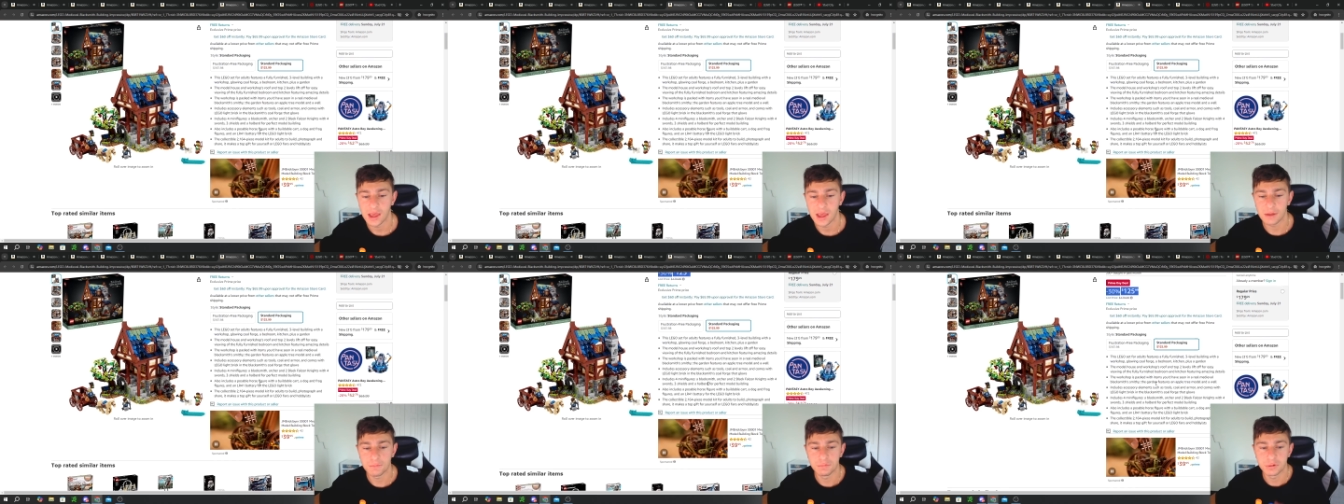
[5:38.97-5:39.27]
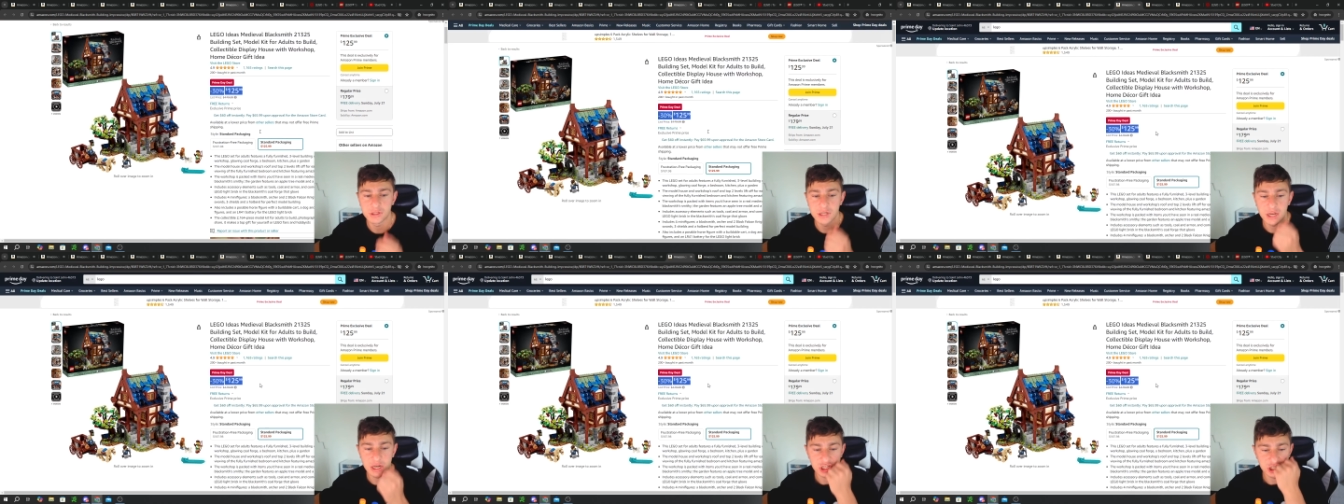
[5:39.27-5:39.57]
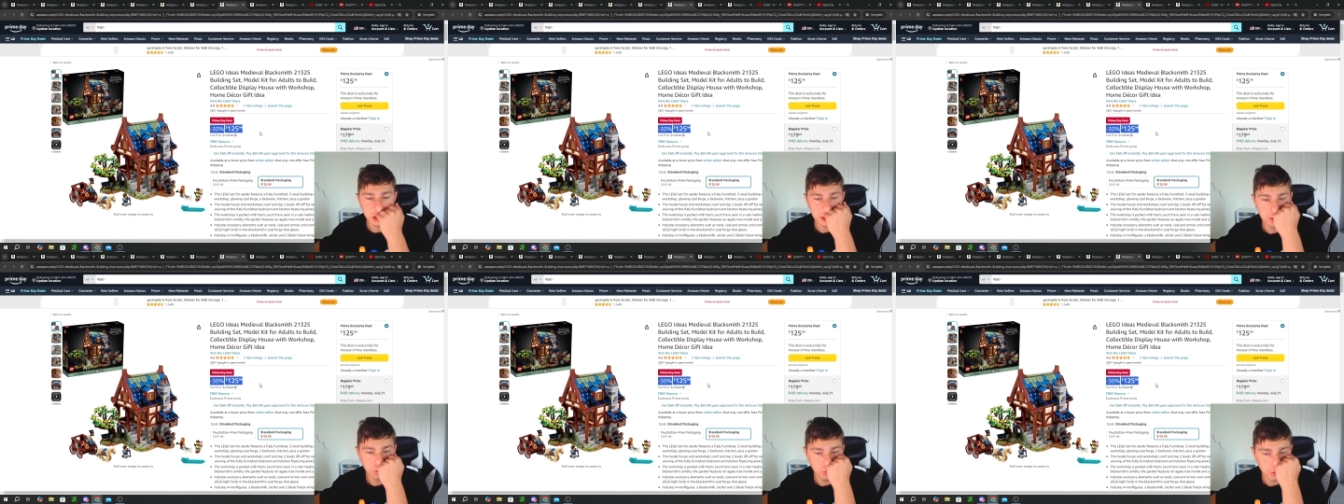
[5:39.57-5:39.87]
and
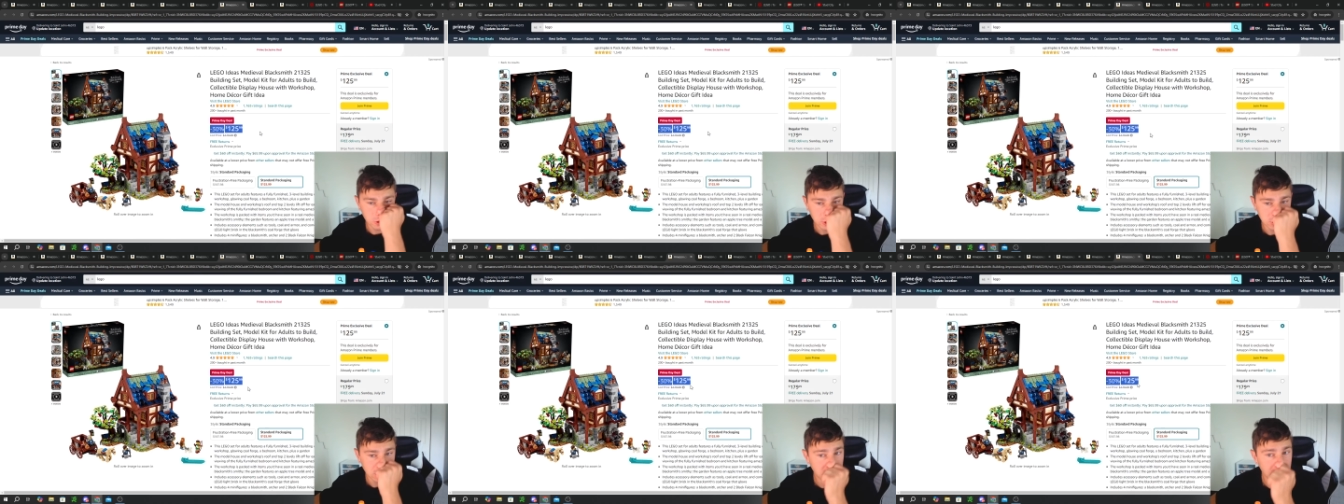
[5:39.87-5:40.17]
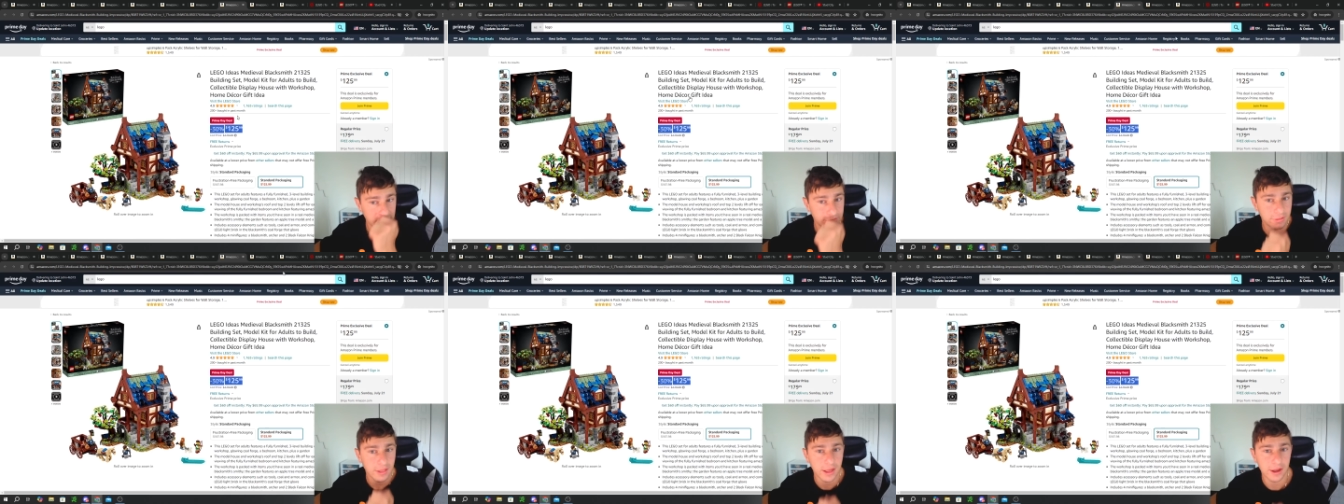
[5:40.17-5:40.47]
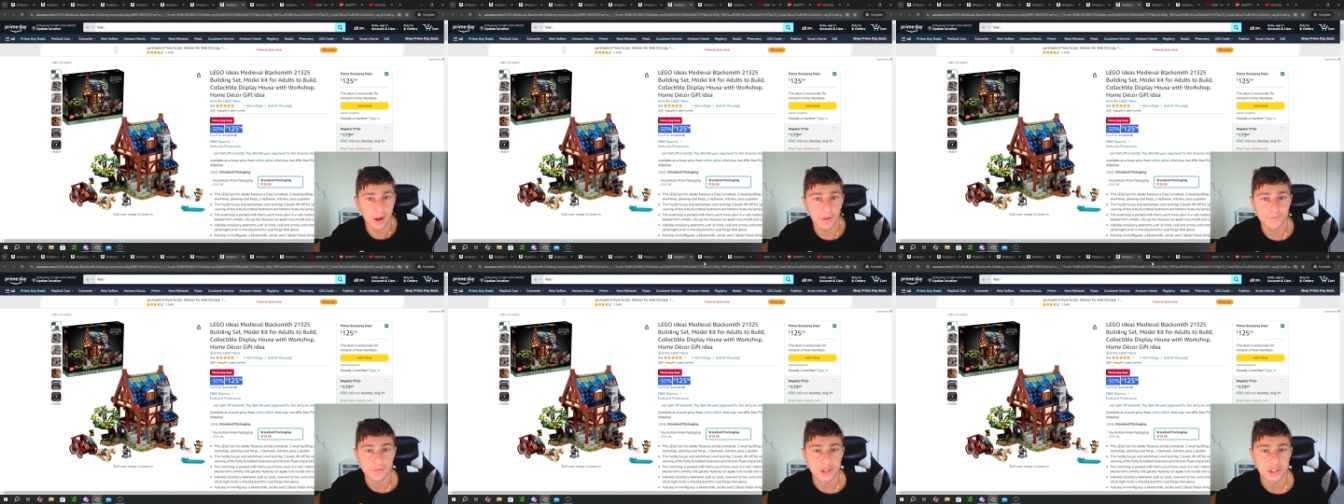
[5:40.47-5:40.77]
potentially will see
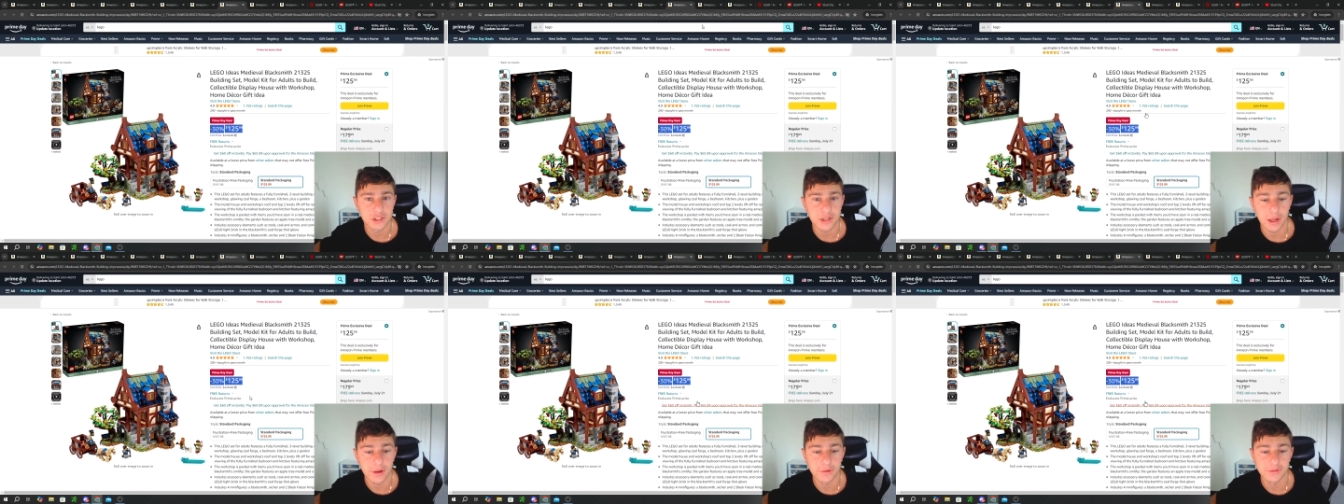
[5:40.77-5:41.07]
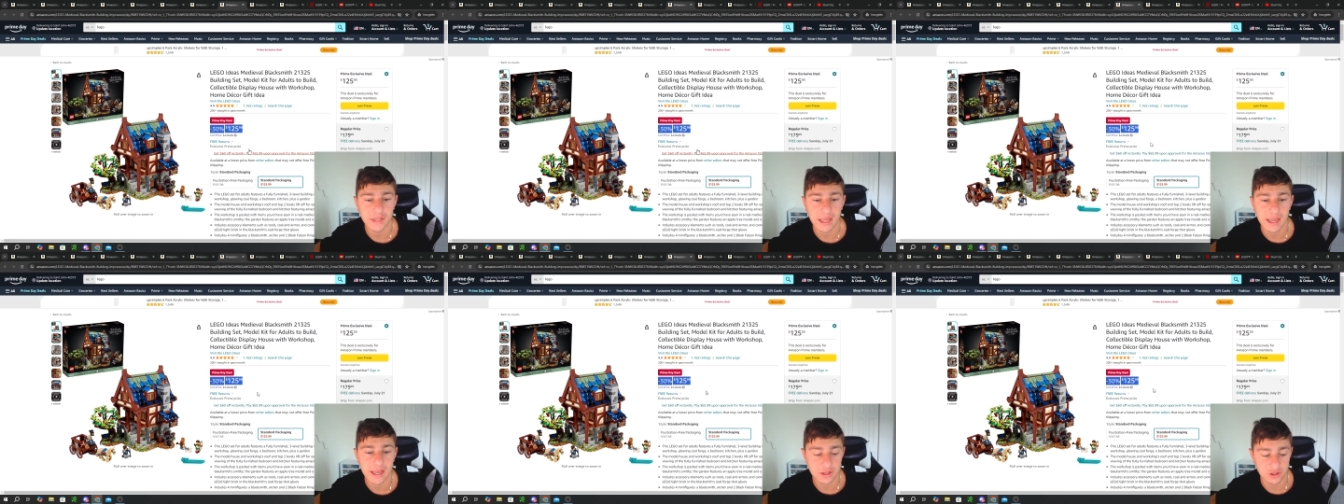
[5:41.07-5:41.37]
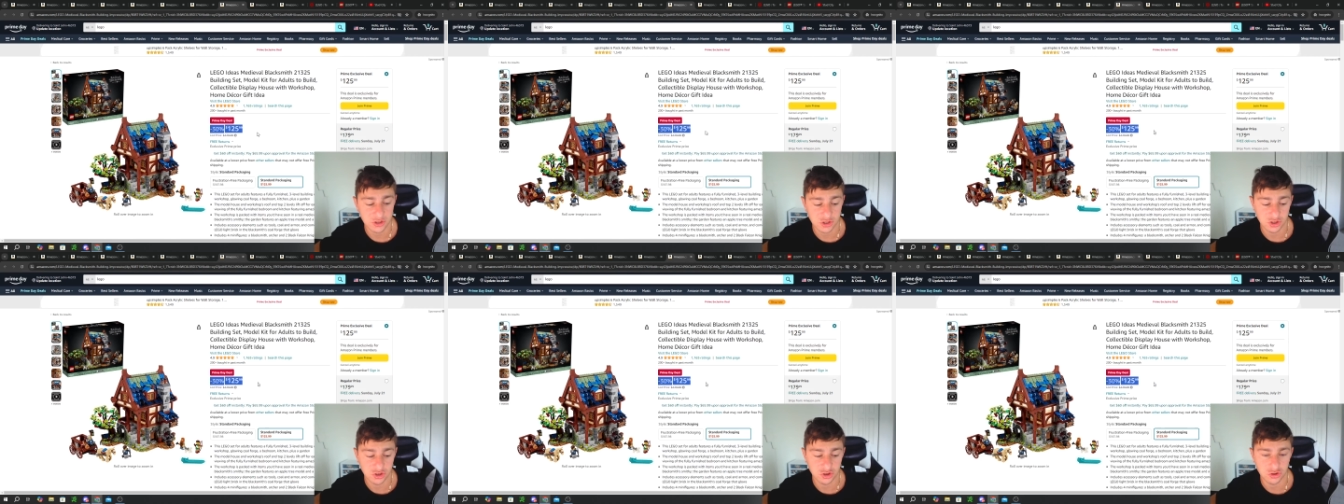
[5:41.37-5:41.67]
fly off the shelves
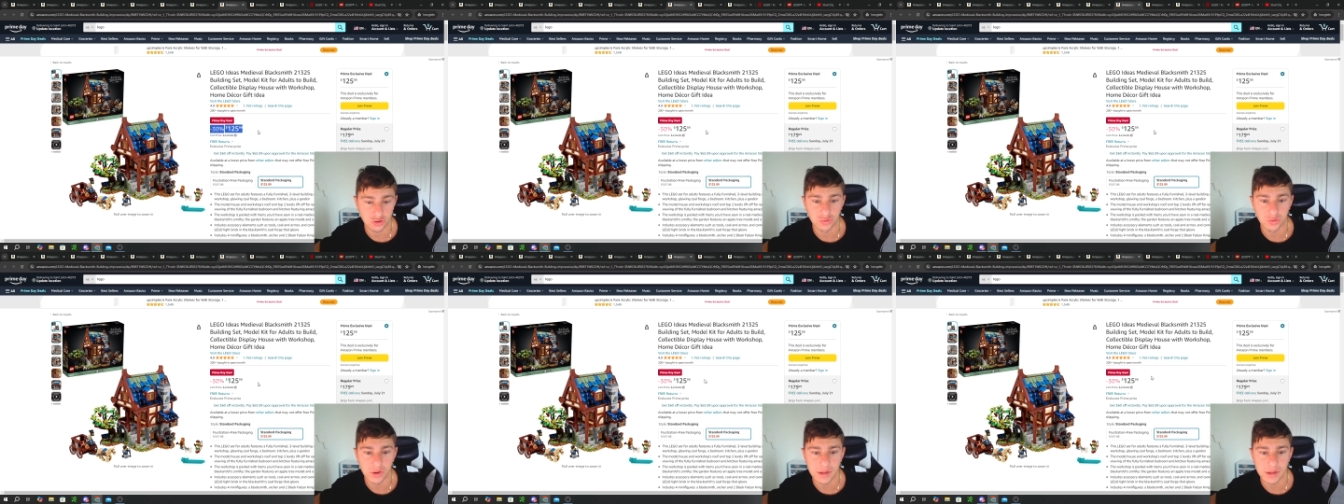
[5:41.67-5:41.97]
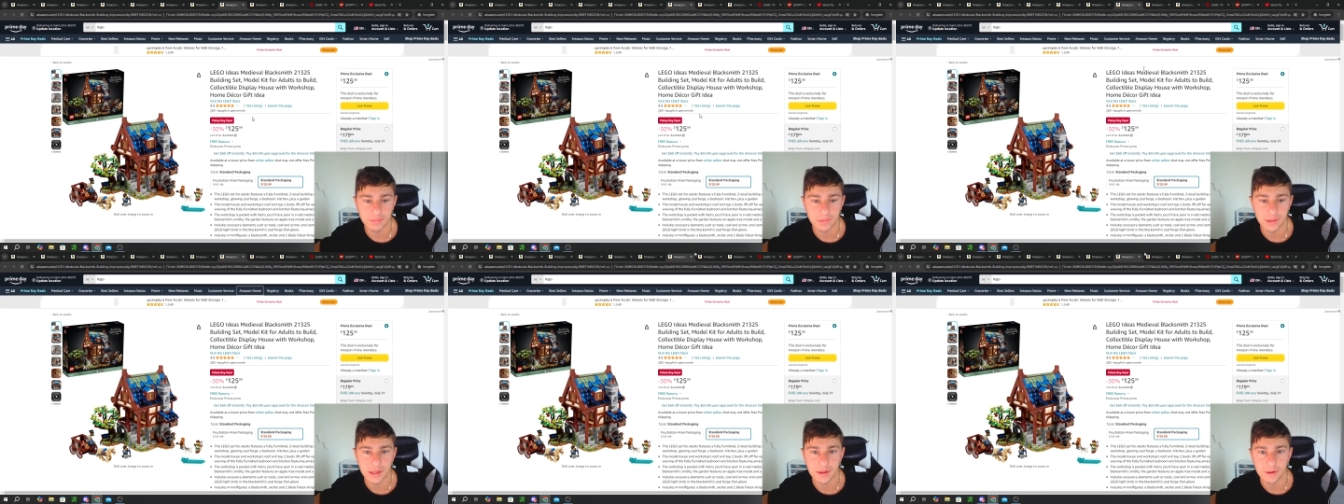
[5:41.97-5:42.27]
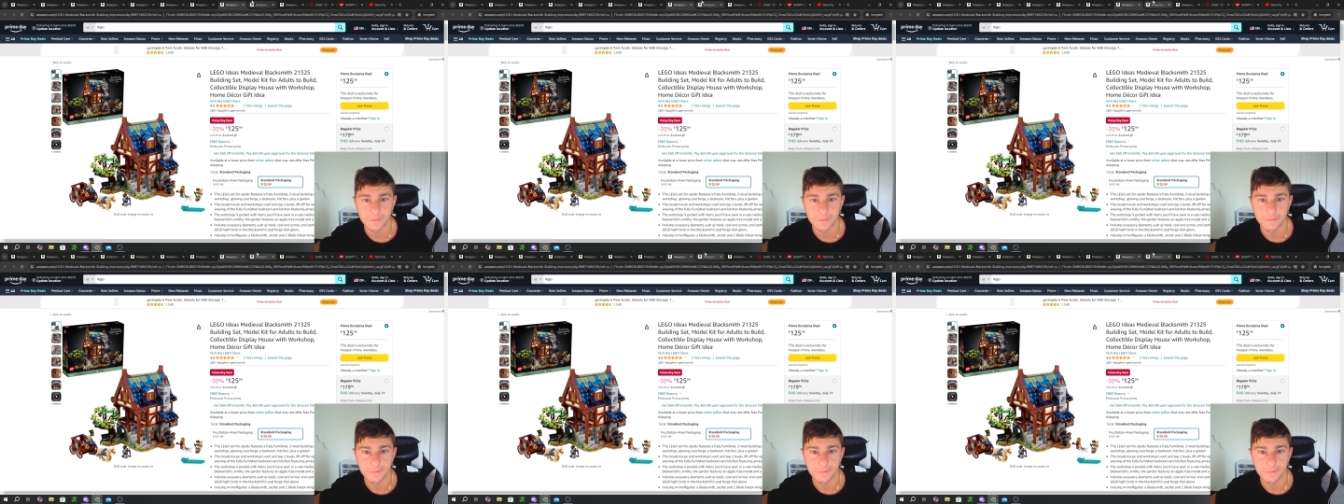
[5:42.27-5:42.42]
extremely